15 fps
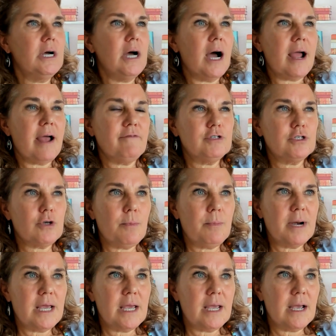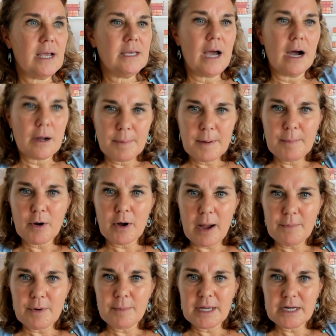I have so many young people
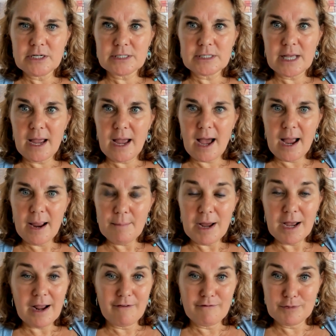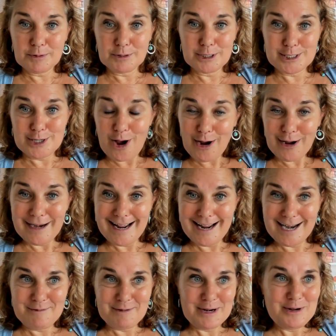come to me and just say, I'm not comfortable just talking to
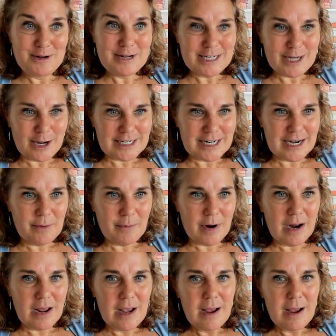anyone. You can talk to anyone.